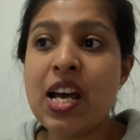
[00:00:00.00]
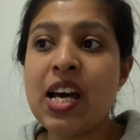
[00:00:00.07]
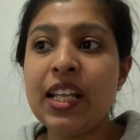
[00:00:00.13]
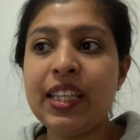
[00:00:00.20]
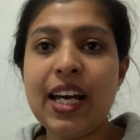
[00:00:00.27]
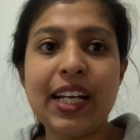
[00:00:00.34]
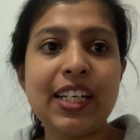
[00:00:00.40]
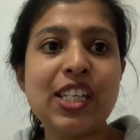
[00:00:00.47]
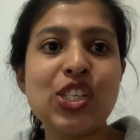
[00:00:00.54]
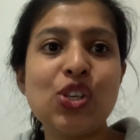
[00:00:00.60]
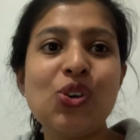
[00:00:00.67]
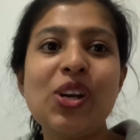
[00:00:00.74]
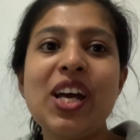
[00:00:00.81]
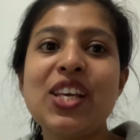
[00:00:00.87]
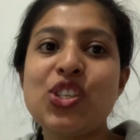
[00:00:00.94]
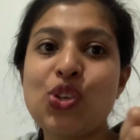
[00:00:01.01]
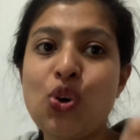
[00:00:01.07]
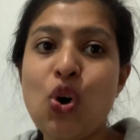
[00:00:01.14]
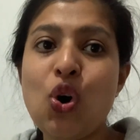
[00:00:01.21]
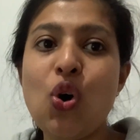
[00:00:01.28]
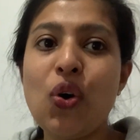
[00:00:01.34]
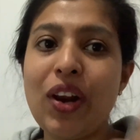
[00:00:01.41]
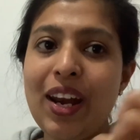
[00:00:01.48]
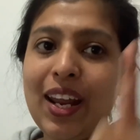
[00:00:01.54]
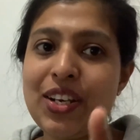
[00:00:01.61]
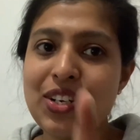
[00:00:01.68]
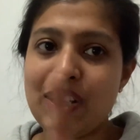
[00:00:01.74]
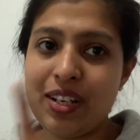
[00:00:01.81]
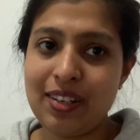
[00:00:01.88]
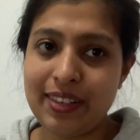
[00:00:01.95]
that is known as
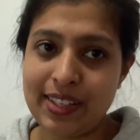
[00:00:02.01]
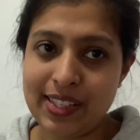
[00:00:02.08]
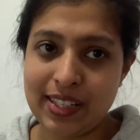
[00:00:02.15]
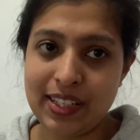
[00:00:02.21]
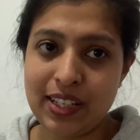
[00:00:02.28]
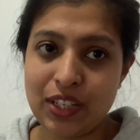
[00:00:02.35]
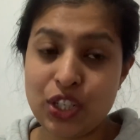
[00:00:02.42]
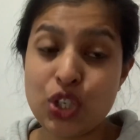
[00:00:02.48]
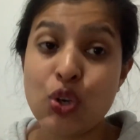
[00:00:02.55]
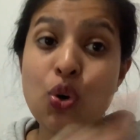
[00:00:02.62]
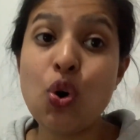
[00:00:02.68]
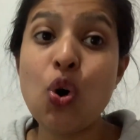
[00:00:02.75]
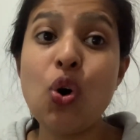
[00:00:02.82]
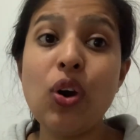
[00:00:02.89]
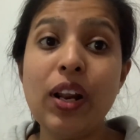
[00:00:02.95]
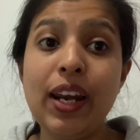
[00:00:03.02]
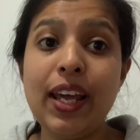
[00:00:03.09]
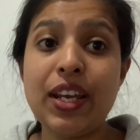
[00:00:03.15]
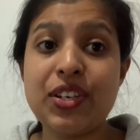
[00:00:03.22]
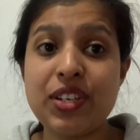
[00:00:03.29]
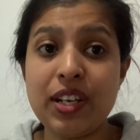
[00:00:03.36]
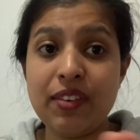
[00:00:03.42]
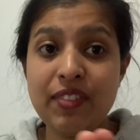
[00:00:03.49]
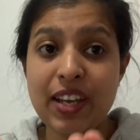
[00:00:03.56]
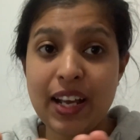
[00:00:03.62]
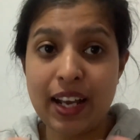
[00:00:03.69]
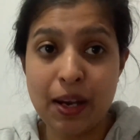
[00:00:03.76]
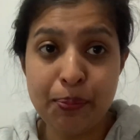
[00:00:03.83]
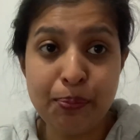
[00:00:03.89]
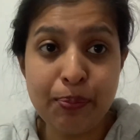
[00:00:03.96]
correlational research. Correlation, we are
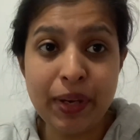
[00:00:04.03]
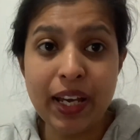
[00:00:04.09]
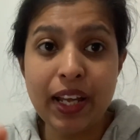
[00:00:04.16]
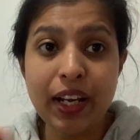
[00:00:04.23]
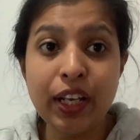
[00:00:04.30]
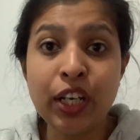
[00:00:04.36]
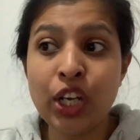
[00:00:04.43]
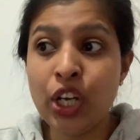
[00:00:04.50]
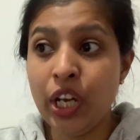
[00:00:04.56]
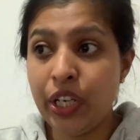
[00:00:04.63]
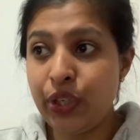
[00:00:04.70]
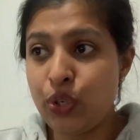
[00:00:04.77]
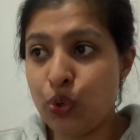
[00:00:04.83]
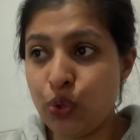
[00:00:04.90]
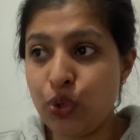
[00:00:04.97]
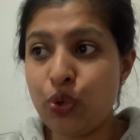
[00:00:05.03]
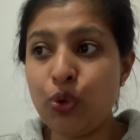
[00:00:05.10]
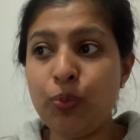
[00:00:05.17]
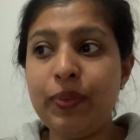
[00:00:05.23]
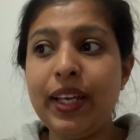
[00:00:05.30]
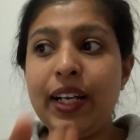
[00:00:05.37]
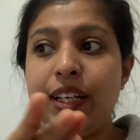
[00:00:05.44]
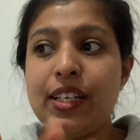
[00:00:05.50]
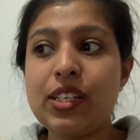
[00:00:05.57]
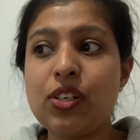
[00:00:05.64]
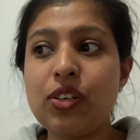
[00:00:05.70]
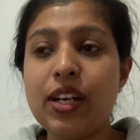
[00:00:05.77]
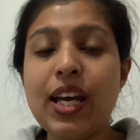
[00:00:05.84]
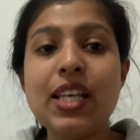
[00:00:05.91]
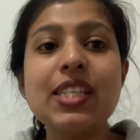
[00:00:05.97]
comparing two group, that is known
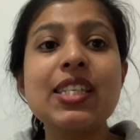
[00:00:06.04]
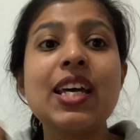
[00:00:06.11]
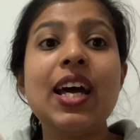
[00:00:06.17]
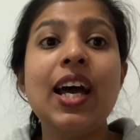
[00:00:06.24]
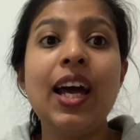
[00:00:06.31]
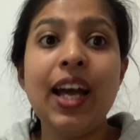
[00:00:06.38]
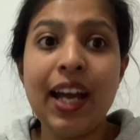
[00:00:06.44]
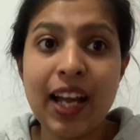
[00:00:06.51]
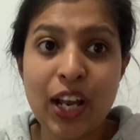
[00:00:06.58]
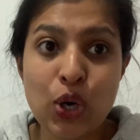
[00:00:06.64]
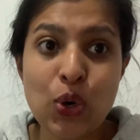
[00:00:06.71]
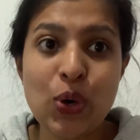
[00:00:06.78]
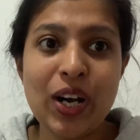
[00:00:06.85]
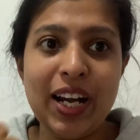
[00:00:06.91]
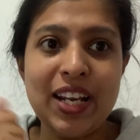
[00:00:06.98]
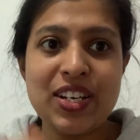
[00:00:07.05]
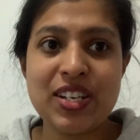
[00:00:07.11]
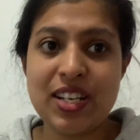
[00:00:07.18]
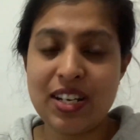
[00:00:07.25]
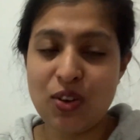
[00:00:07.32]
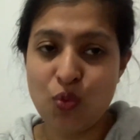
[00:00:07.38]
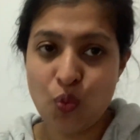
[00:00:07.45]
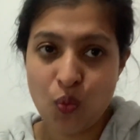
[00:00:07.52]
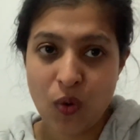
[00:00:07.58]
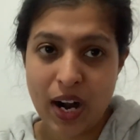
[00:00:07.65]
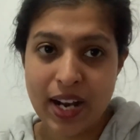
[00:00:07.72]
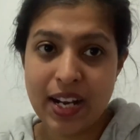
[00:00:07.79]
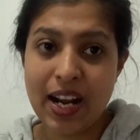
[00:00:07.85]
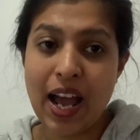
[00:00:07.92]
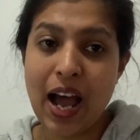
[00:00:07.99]
as correlational. One,
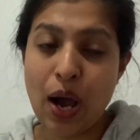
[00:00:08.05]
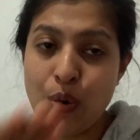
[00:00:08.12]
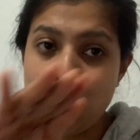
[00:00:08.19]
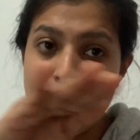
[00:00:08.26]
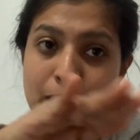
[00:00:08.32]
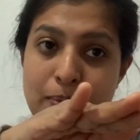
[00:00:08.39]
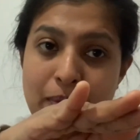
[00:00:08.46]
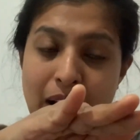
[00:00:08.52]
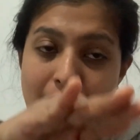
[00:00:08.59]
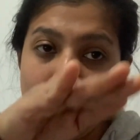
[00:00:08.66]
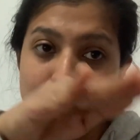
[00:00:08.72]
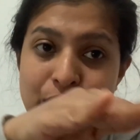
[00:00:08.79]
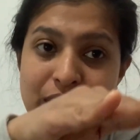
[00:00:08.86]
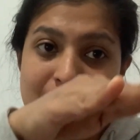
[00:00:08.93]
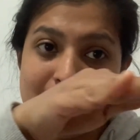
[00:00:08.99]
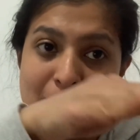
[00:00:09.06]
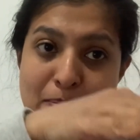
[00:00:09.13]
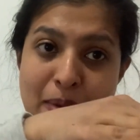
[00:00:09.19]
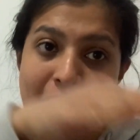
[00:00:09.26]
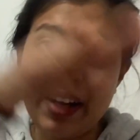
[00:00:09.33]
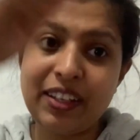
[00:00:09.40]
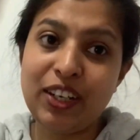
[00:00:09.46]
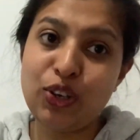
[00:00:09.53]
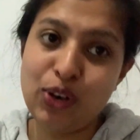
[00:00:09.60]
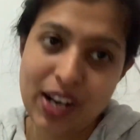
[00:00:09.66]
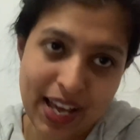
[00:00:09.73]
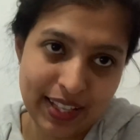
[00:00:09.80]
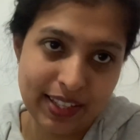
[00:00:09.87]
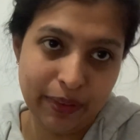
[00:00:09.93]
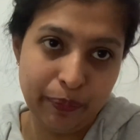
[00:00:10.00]
how it is impacting on
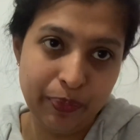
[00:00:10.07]
other.